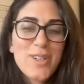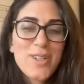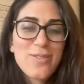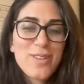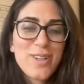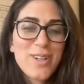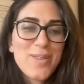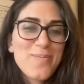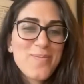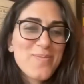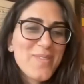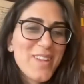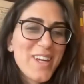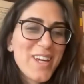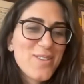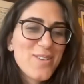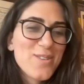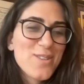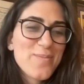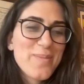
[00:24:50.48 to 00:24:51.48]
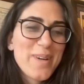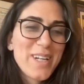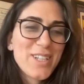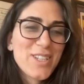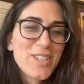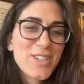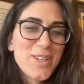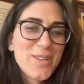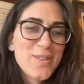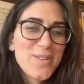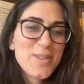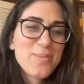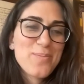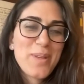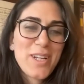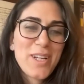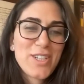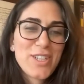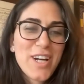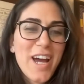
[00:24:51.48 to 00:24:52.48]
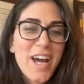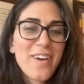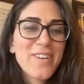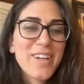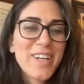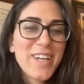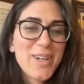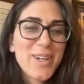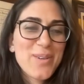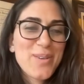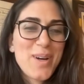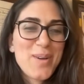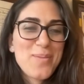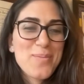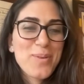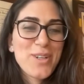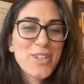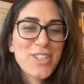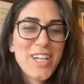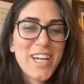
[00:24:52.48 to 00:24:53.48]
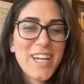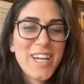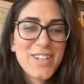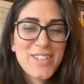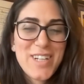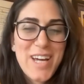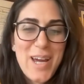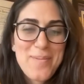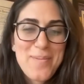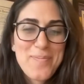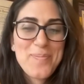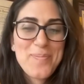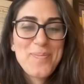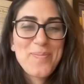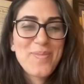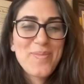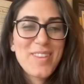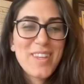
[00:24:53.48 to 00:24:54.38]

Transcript: Wonderful. Thank you so much. It was a pleasure having you. I appreciate your time.